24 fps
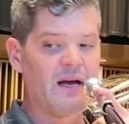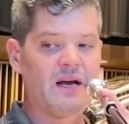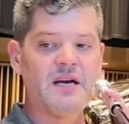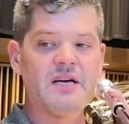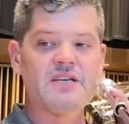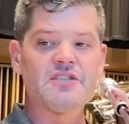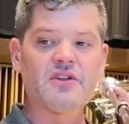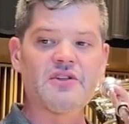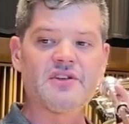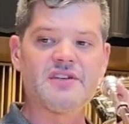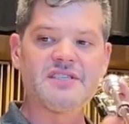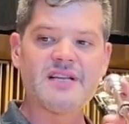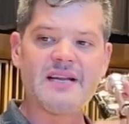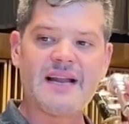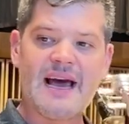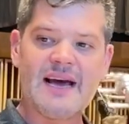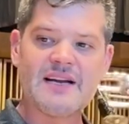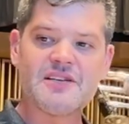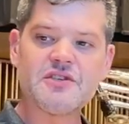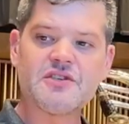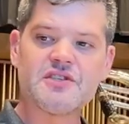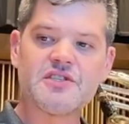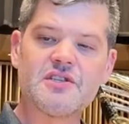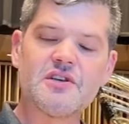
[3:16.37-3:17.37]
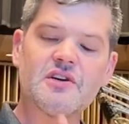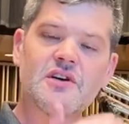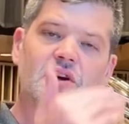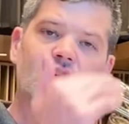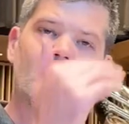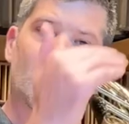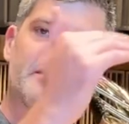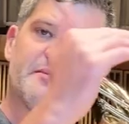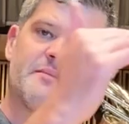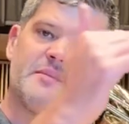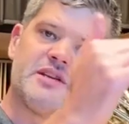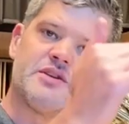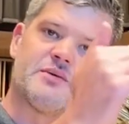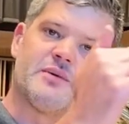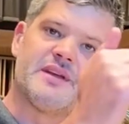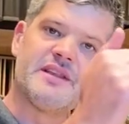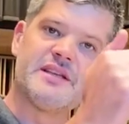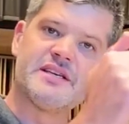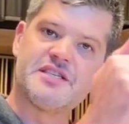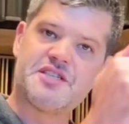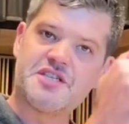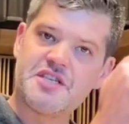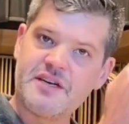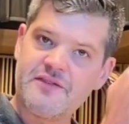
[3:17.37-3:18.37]
So there's a natural slur going between
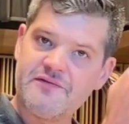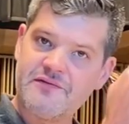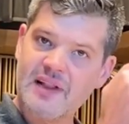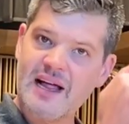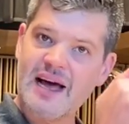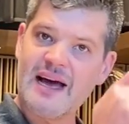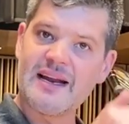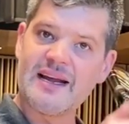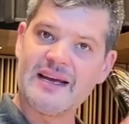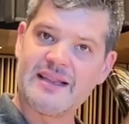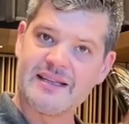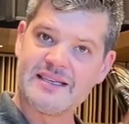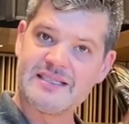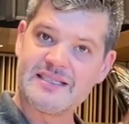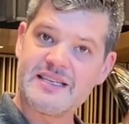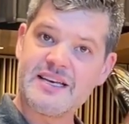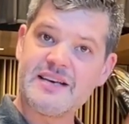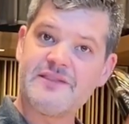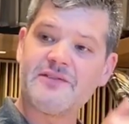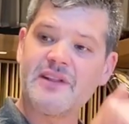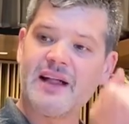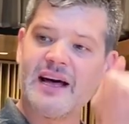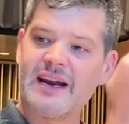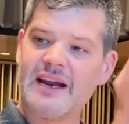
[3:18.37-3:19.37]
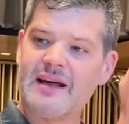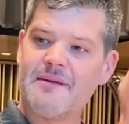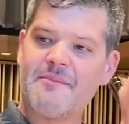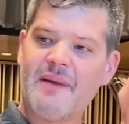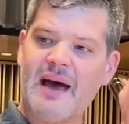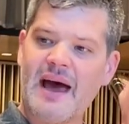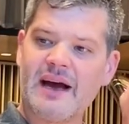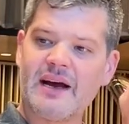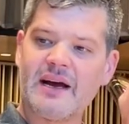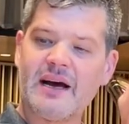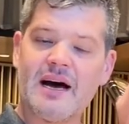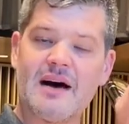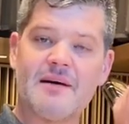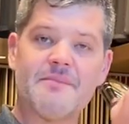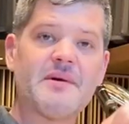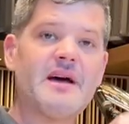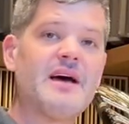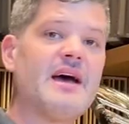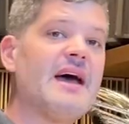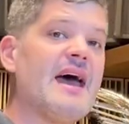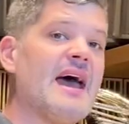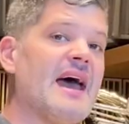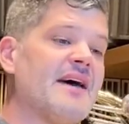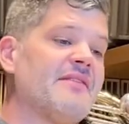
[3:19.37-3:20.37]
this G flat and this D flat and back
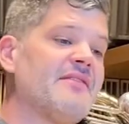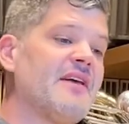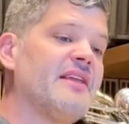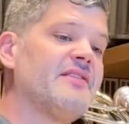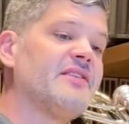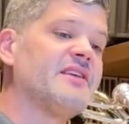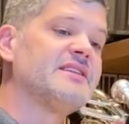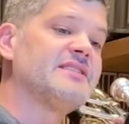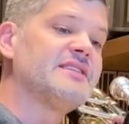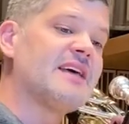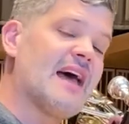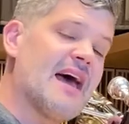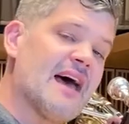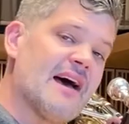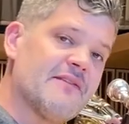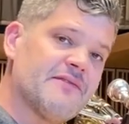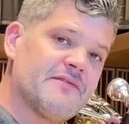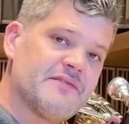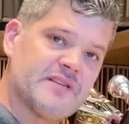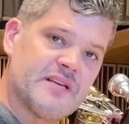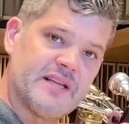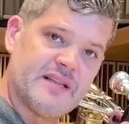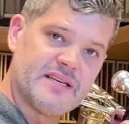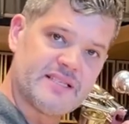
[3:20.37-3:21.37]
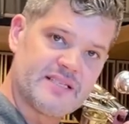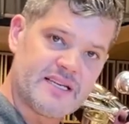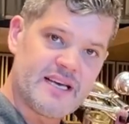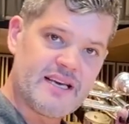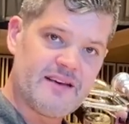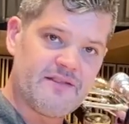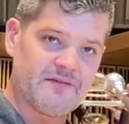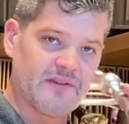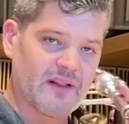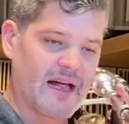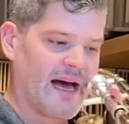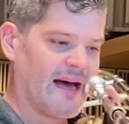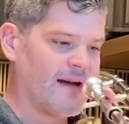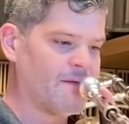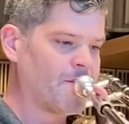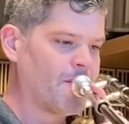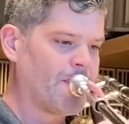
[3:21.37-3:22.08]
up, and then this F to this E flat.